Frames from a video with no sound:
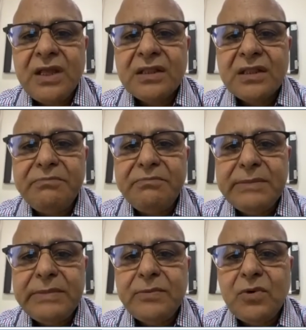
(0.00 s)
The
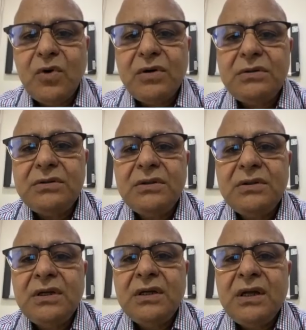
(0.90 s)
minimum goal,
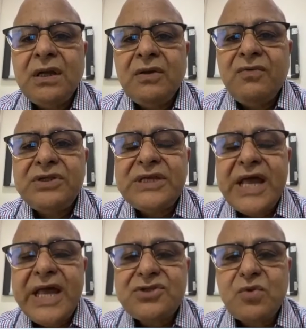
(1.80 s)
which
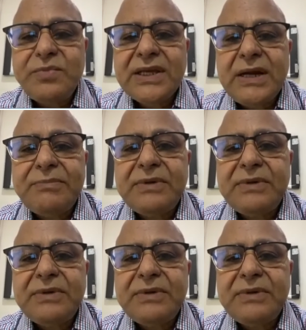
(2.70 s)
has to be kept